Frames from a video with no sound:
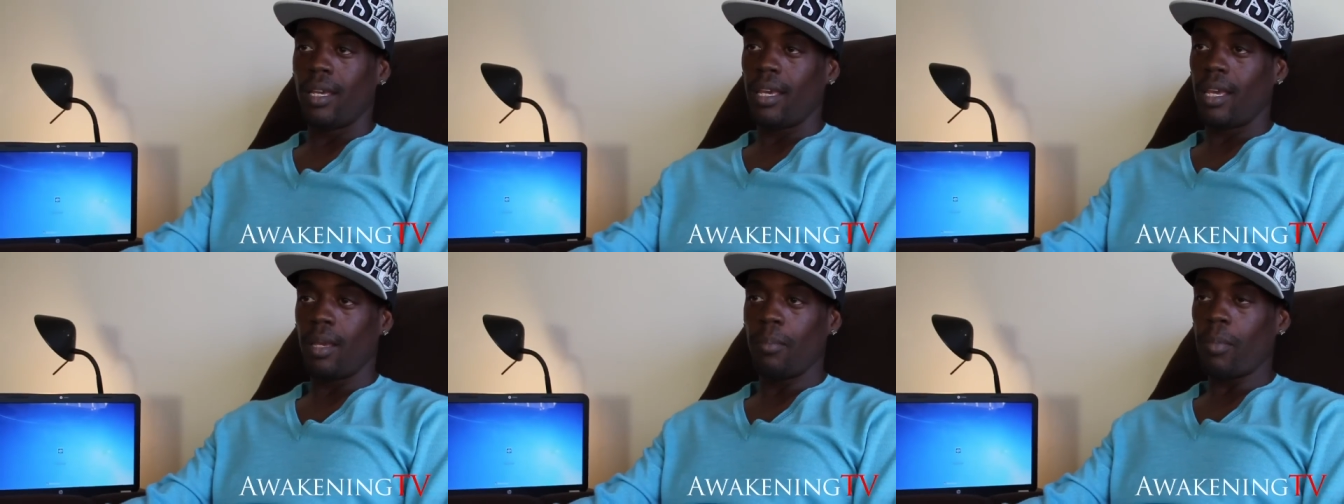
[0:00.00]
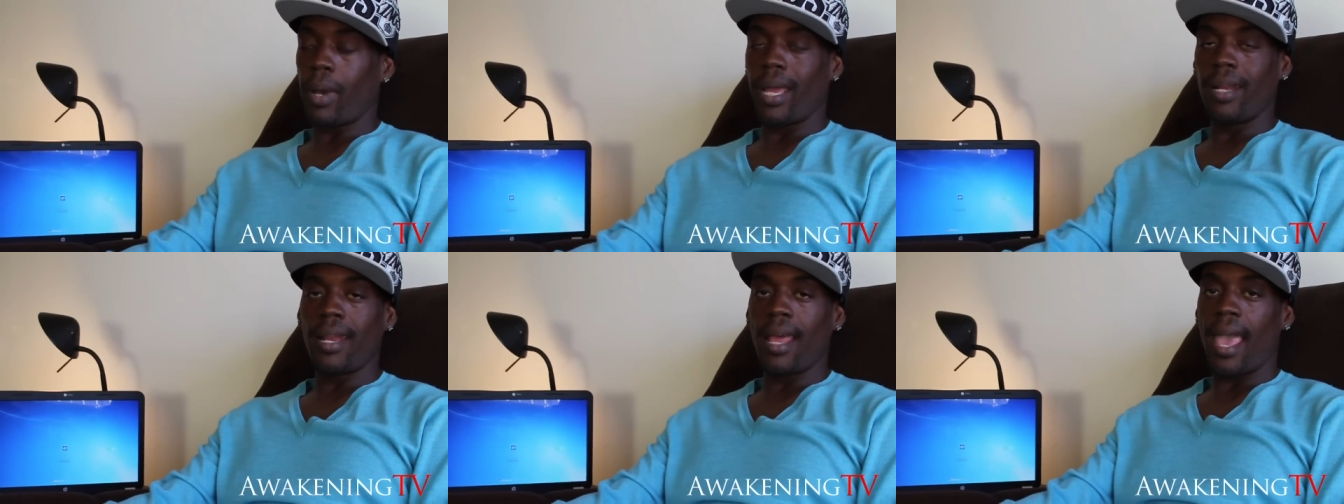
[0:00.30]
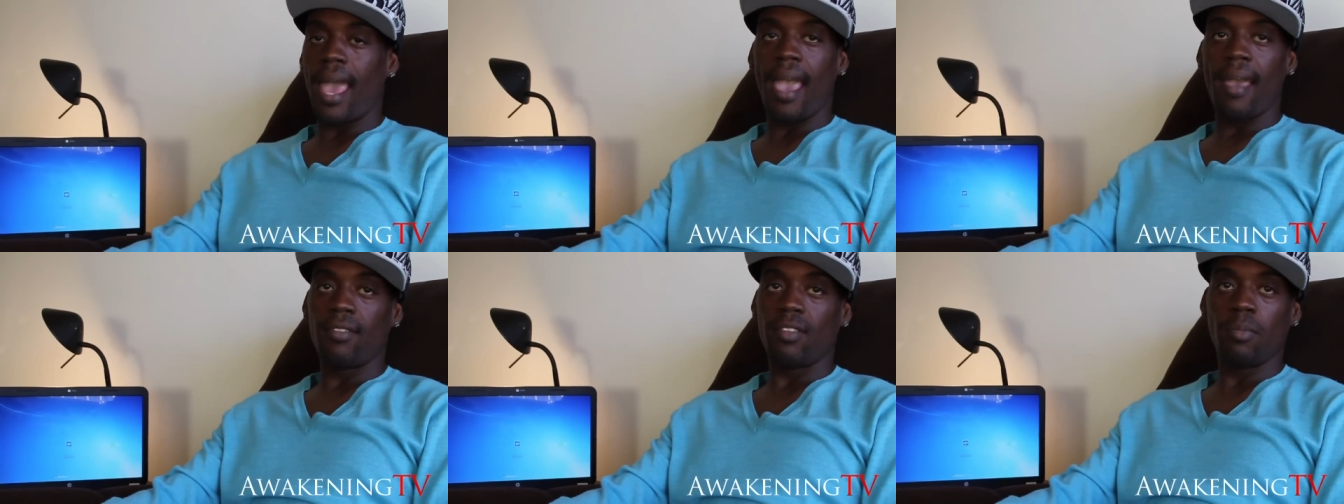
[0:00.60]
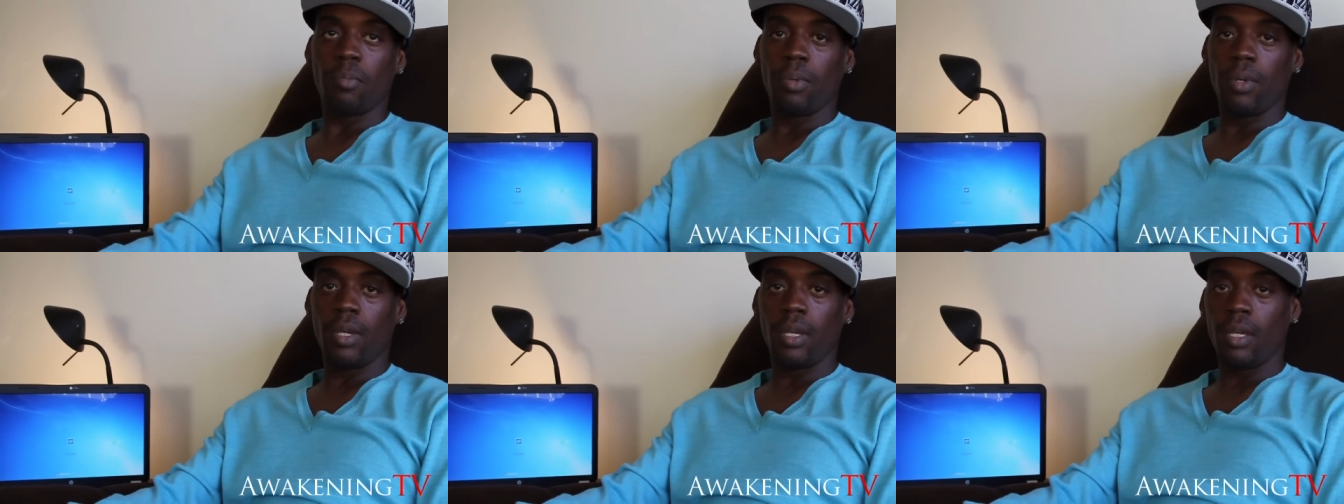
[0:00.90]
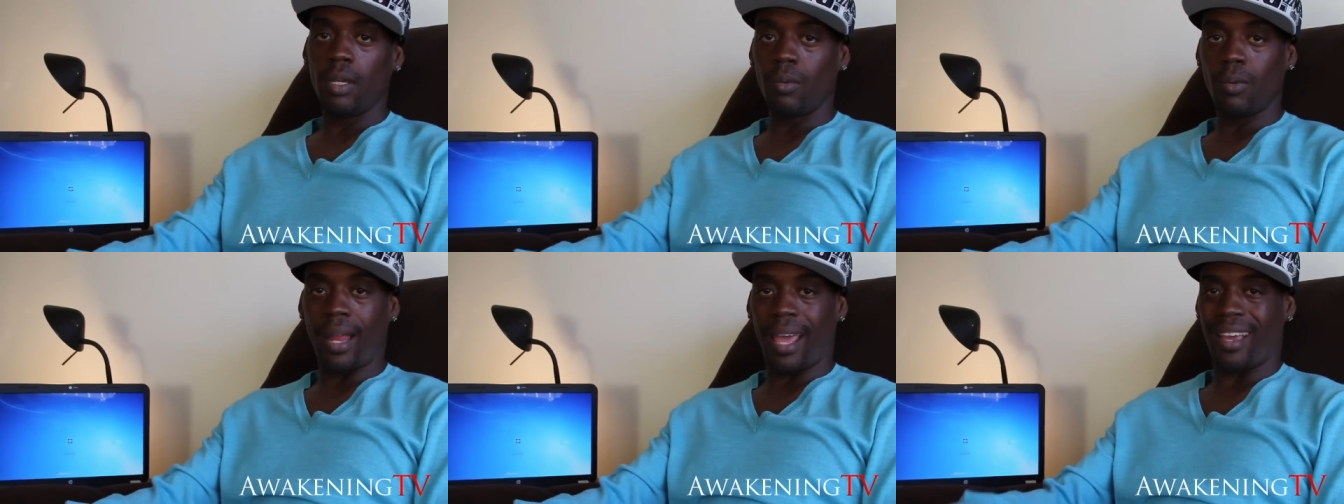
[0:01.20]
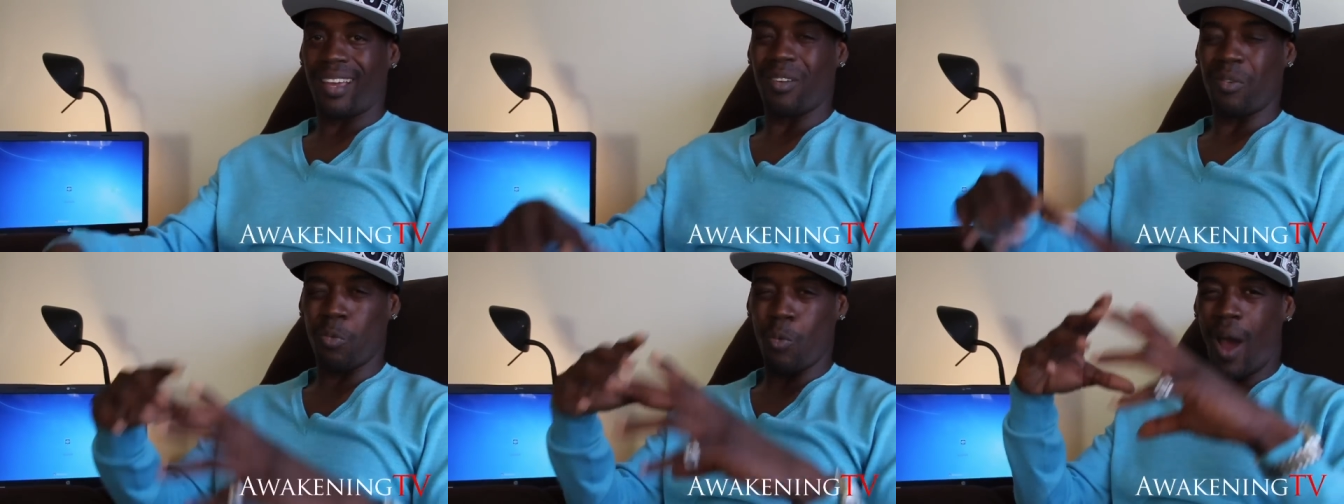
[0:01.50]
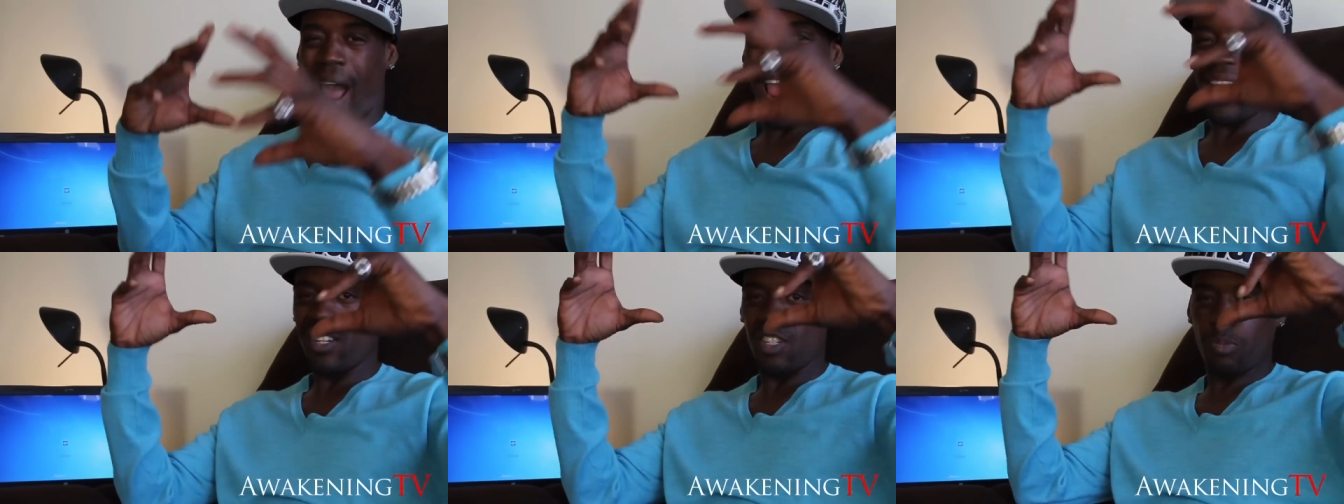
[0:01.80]
it might not have to be like
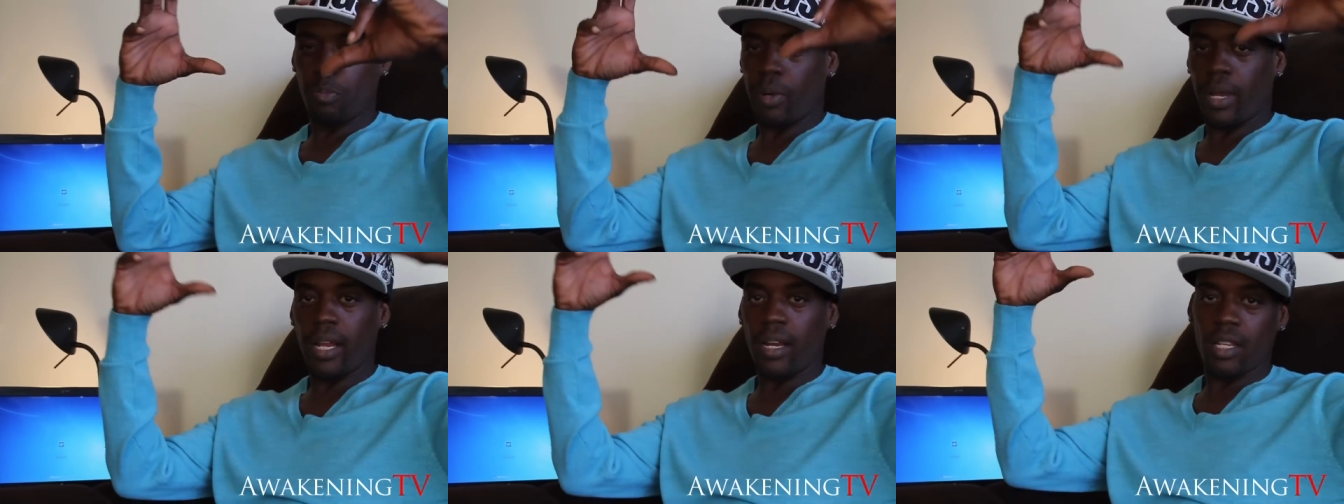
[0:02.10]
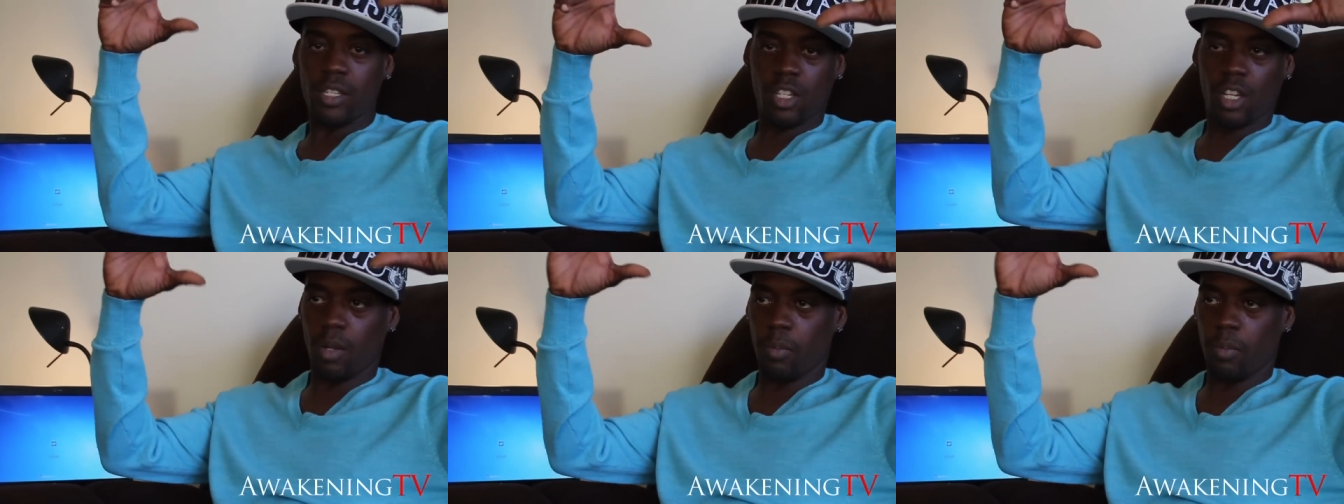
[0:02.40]
widespread as